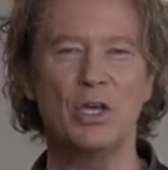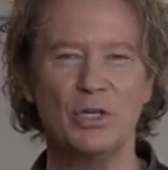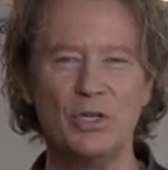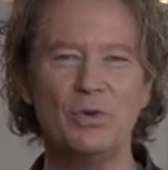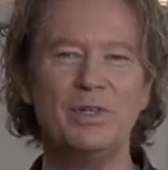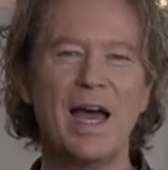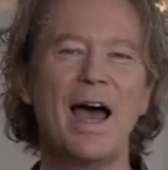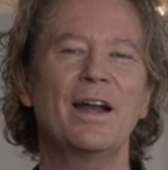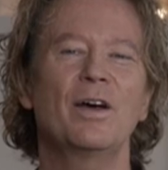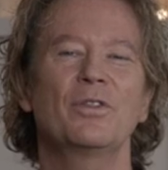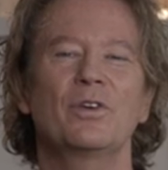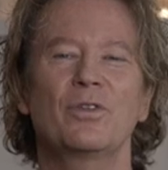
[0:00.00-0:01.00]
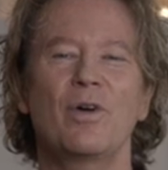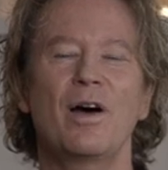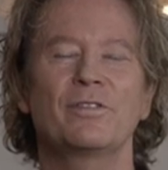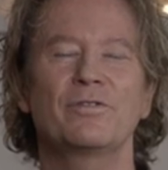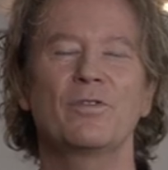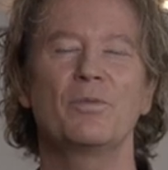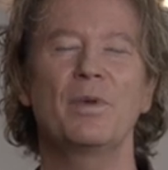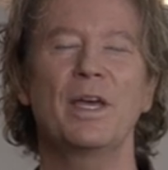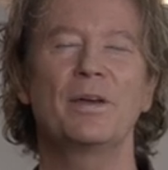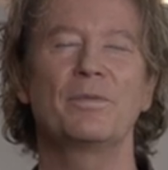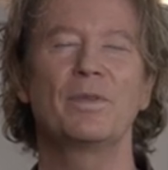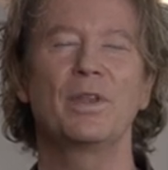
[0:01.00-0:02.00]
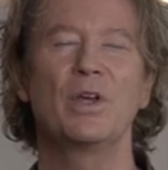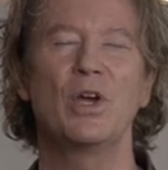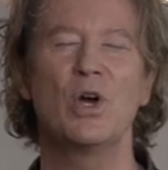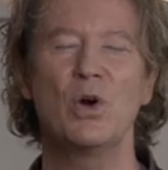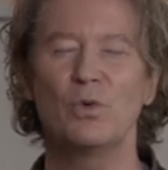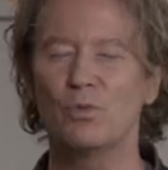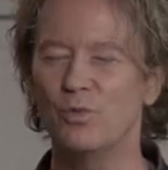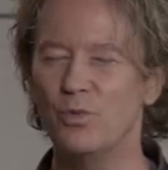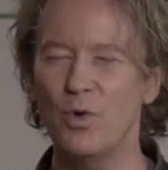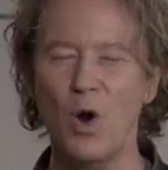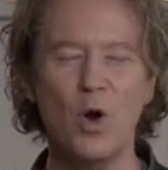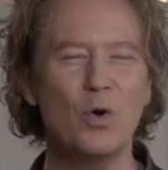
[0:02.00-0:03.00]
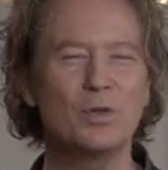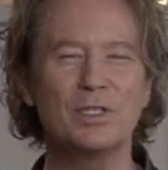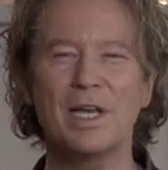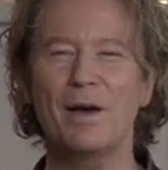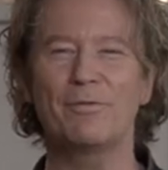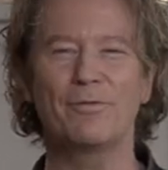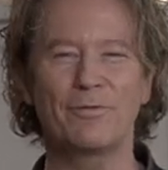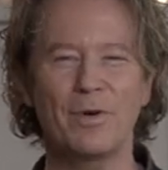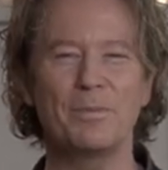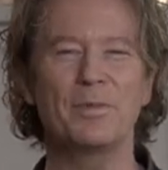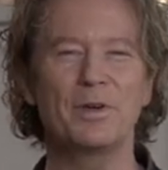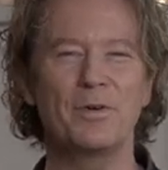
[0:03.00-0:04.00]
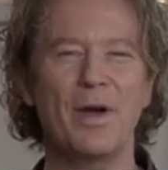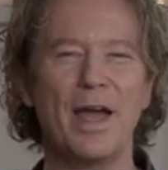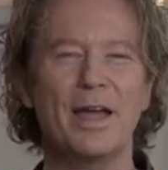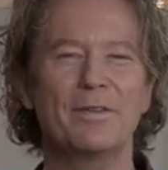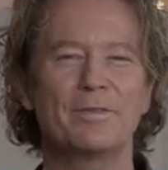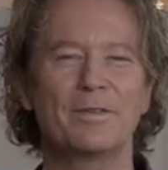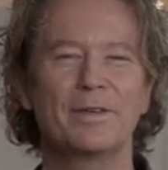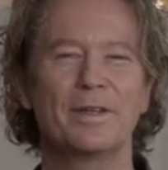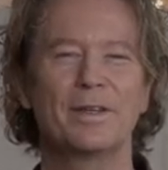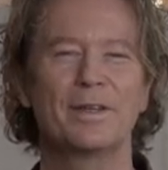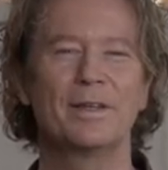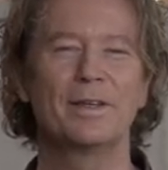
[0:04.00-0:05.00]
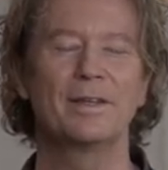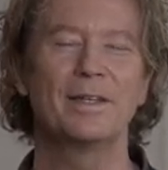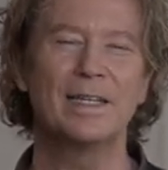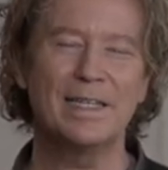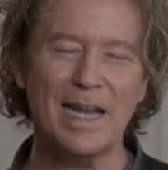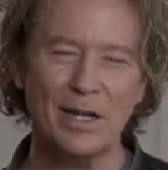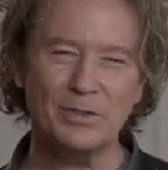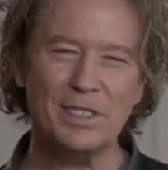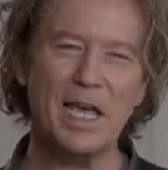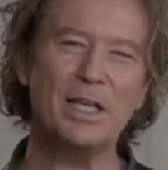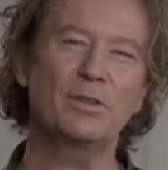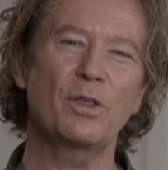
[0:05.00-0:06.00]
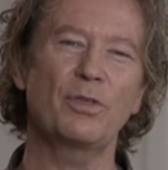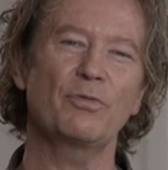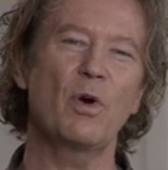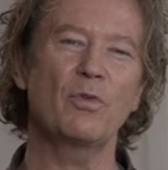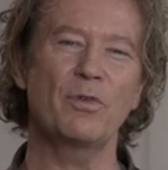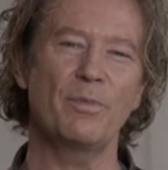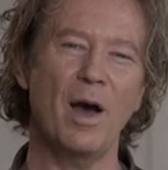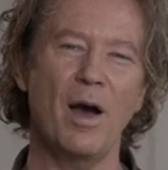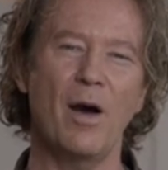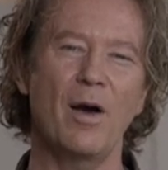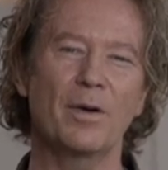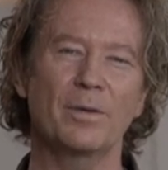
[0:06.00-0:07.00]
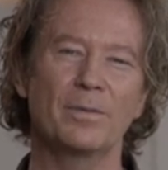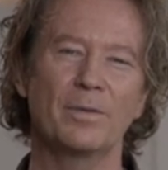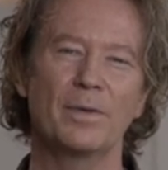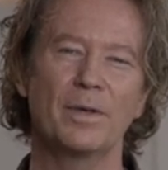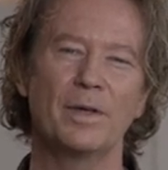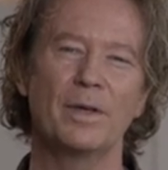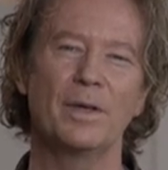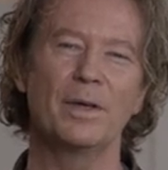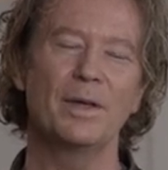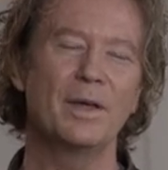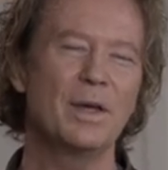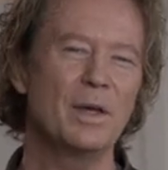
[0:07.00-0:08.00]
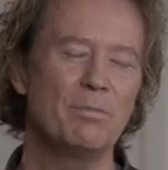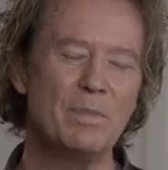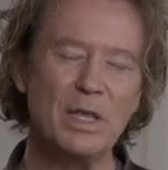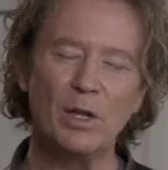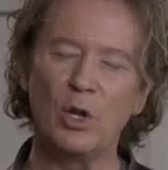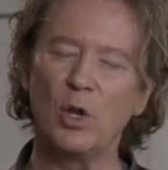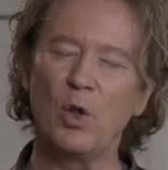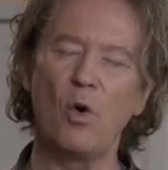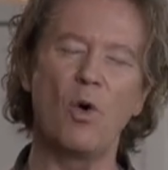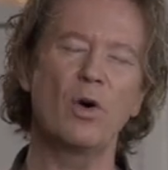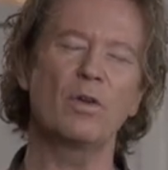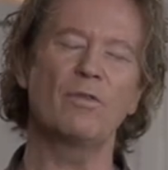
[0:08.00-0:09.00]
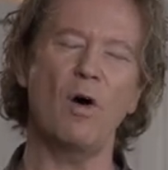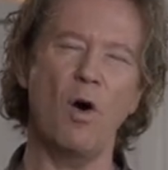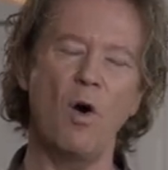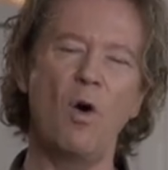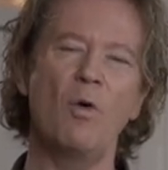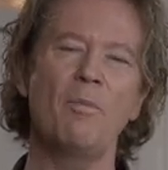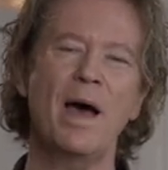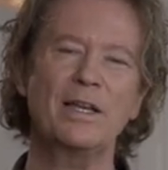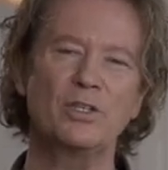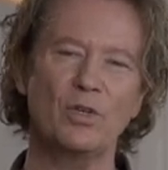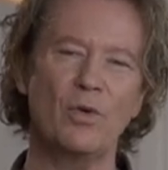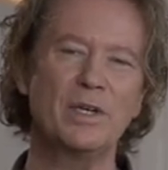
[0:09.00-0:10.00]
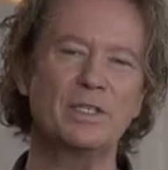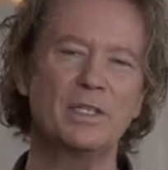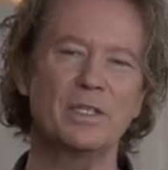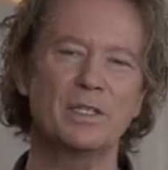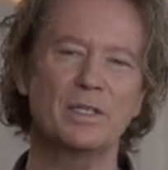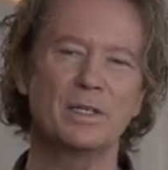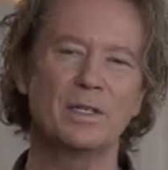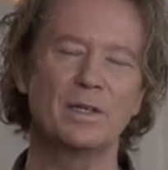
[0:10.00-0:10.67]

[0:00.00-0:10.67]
You died on the cross for me, rose up from the grave. Now take the throne of my heart. Be the Lord of all my choices,